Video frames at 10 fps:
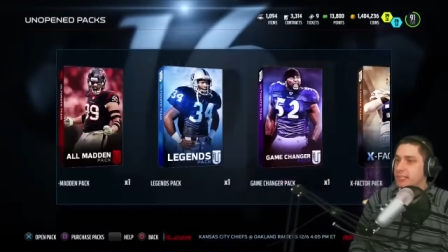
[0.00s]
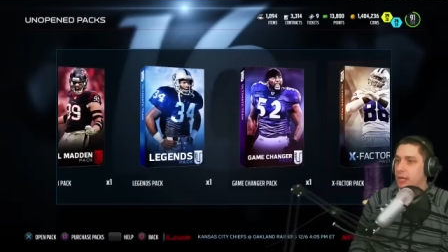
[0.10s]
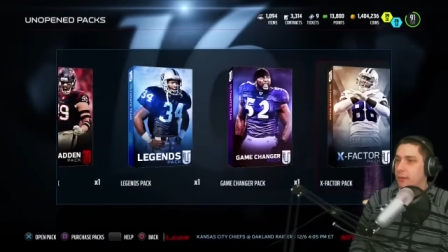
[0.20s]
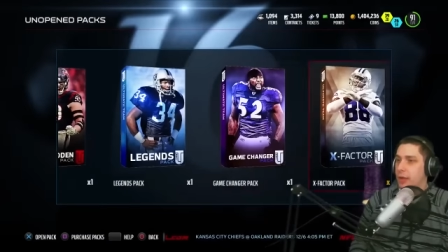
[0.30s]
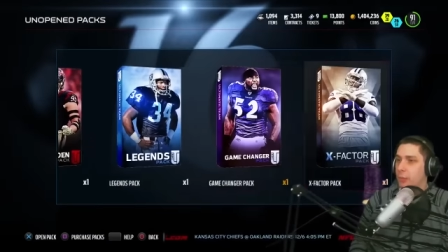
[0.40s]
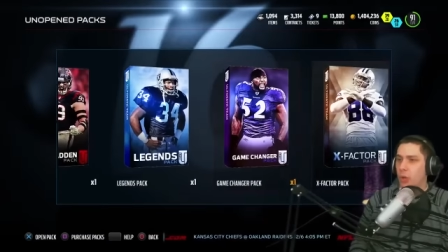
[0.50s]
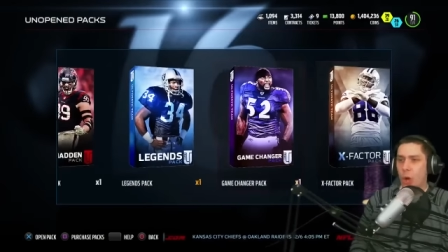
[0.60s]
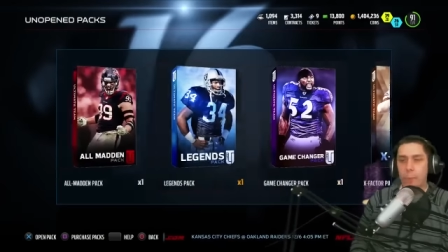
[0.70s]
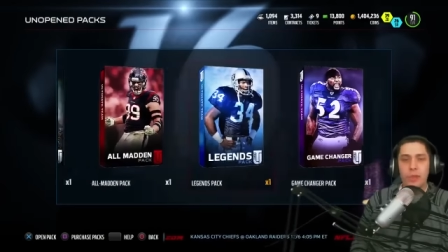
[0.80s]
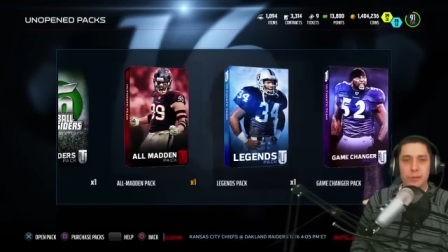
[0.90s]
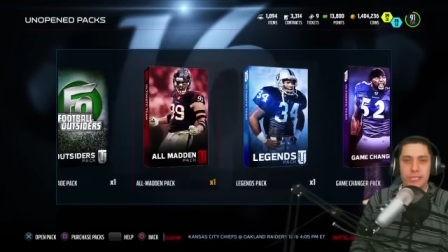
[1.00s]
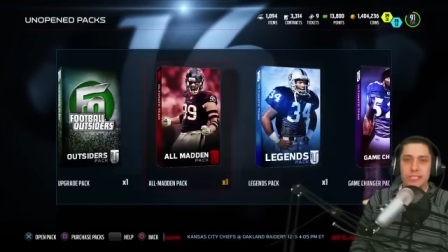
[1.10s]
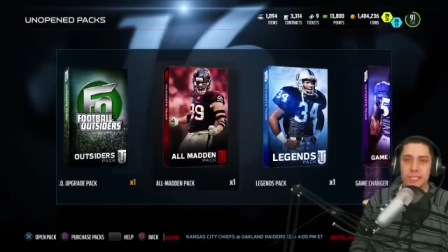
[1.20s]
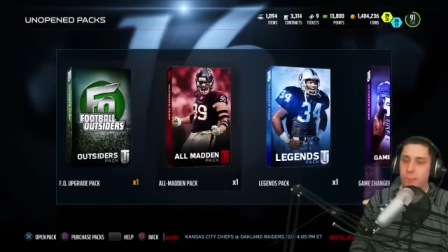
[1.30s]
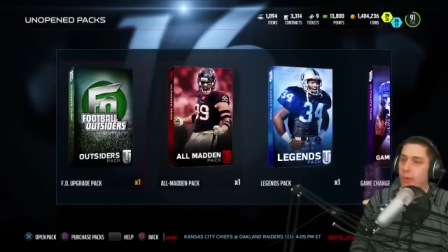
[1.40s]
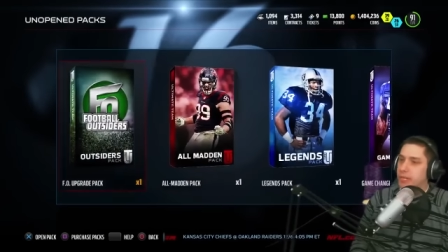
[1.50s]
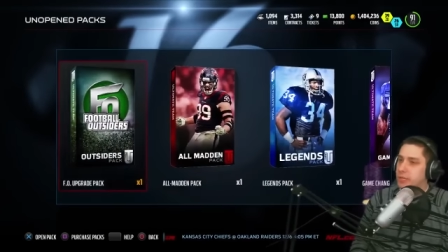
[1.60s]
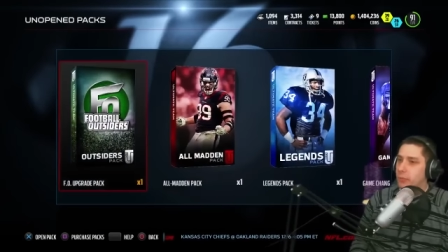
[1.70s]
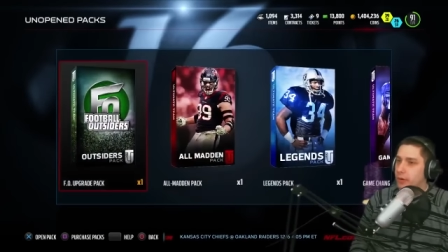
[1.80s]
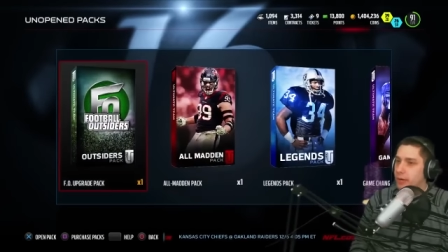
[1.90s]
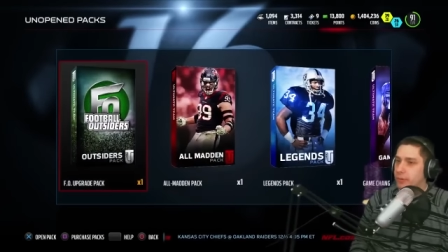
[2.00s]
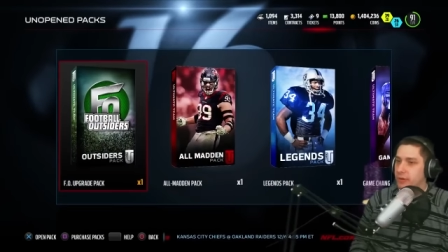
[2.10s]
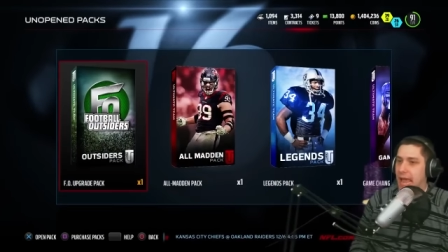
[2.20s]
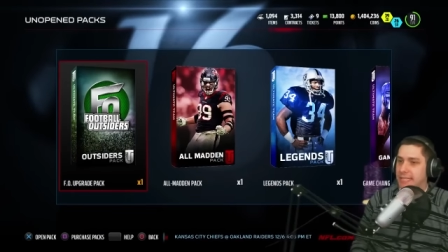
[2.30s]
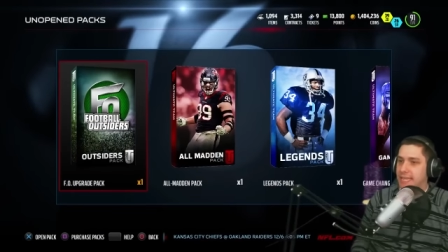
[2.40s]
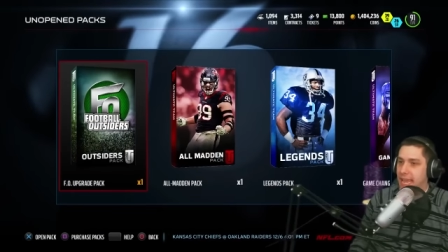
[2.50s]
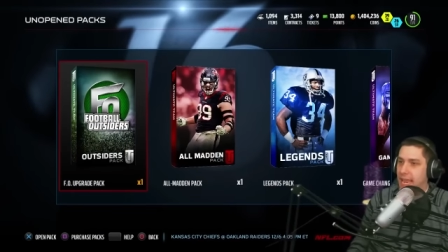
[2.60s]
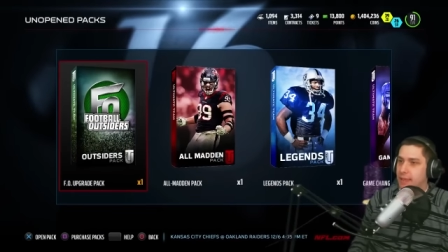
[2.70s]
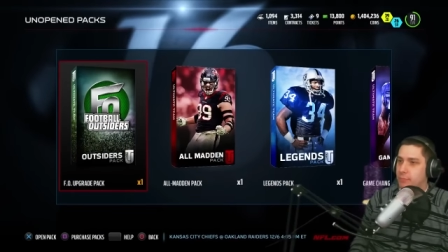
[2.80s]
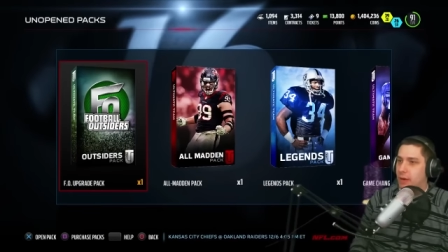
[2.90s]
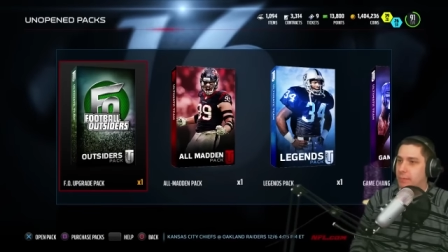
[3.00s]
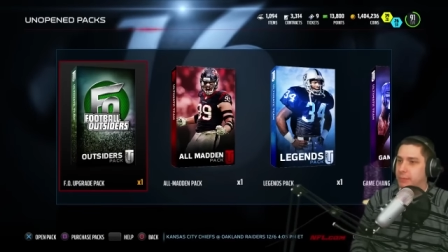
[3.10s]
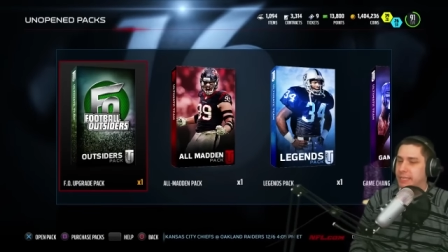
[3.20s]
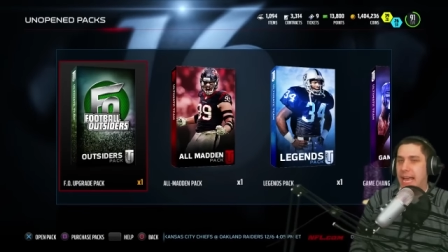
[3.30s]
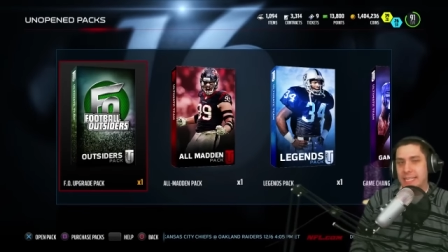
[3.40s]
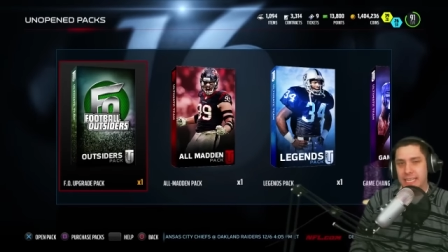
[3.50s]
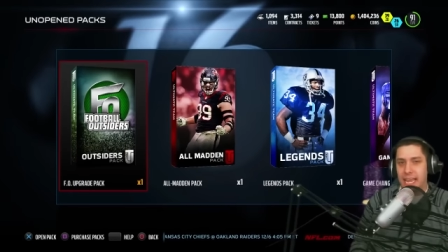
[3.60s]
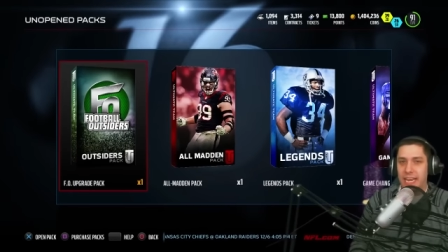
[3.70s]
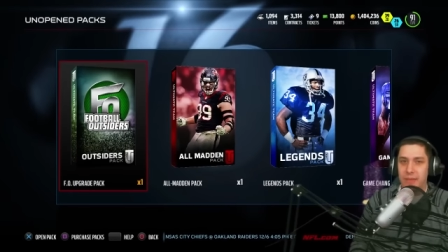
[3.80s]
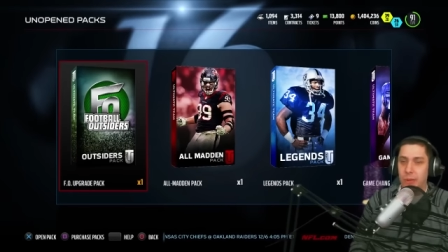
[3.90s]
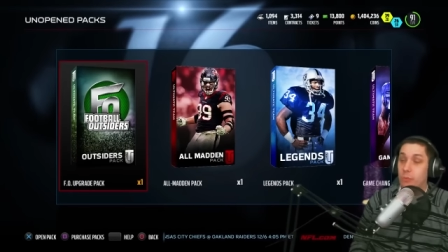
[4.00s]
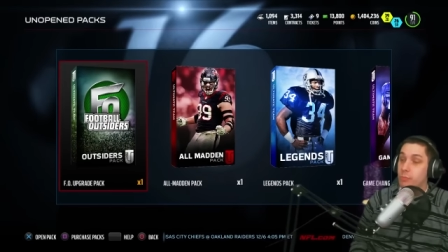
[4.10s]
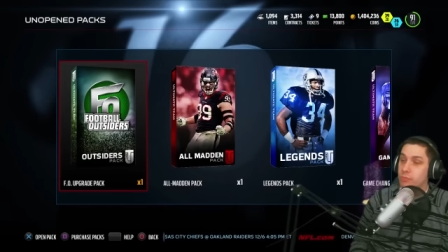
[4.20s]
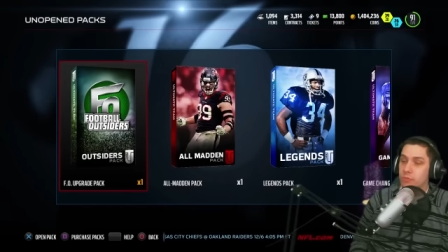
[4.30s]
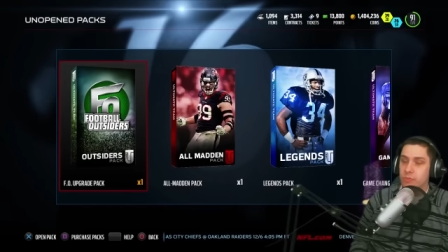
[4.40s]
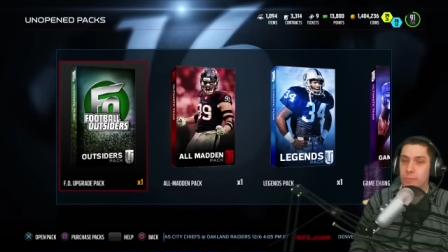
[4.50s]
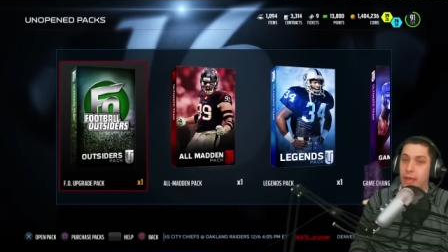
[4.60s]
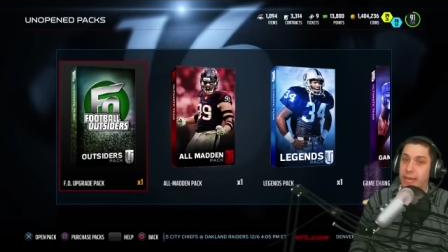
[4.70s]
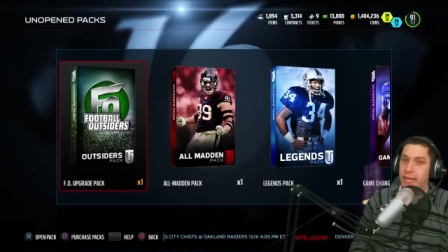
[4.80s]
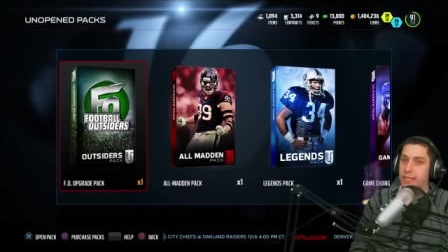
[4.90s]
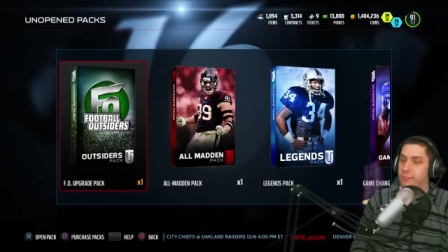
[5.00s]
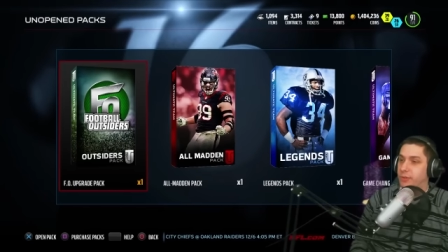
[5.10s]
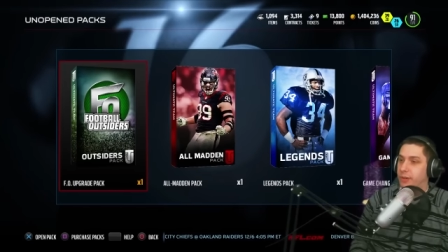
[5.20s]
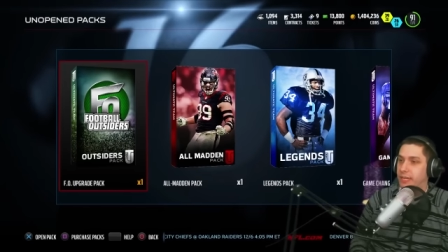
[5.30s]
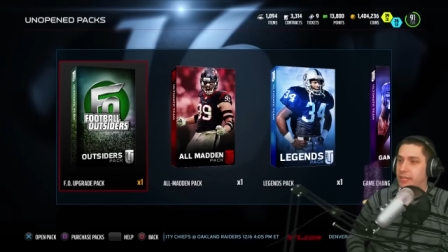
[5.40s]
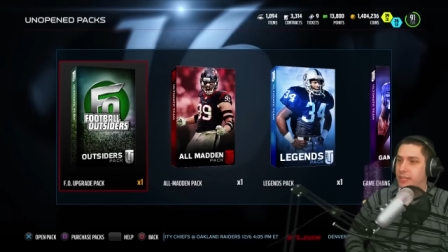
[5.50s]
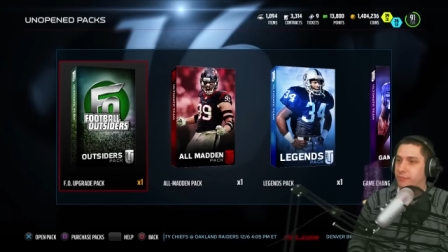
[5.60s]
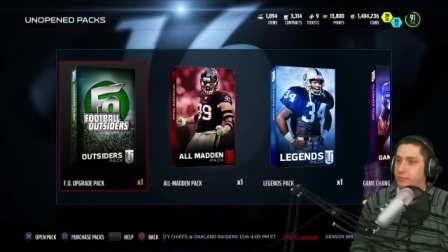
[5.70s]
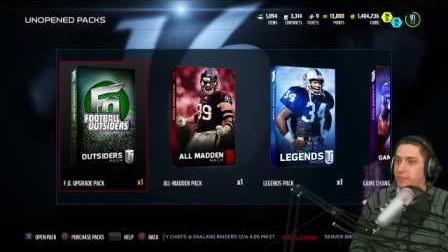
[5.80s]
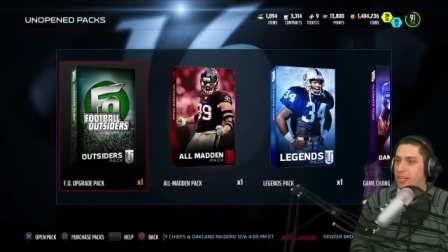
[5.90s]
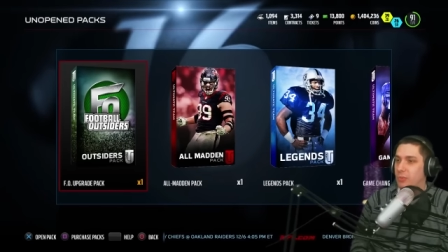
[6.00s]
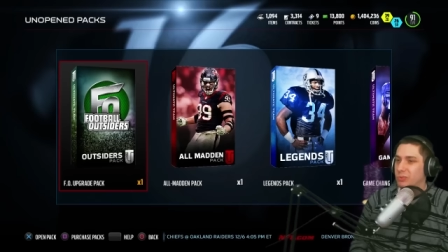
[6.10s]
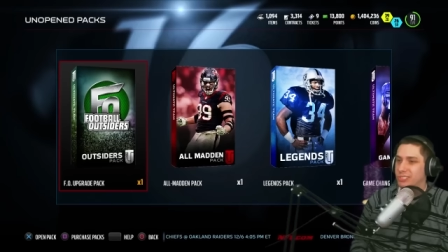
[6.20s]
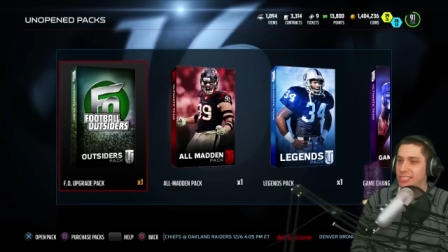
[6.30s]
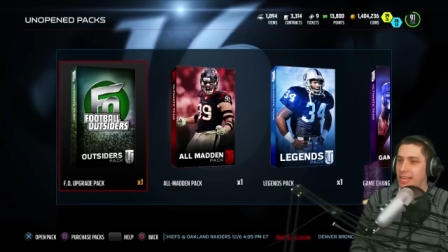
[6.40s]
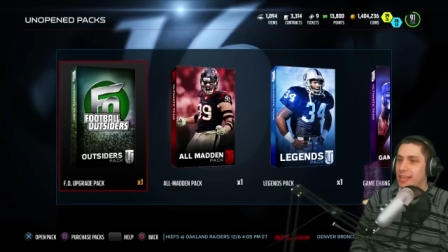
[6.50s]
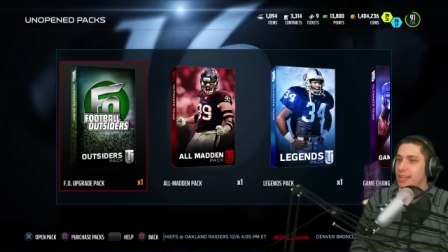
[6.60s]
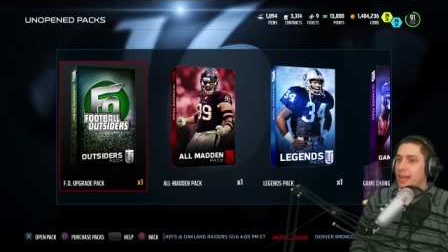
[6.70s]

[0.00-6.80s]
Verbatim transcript: So uh, we'll open those at some point. Don't worry, but not today. Probably not today anyway. We we might end up doing it in a different video. We'll see.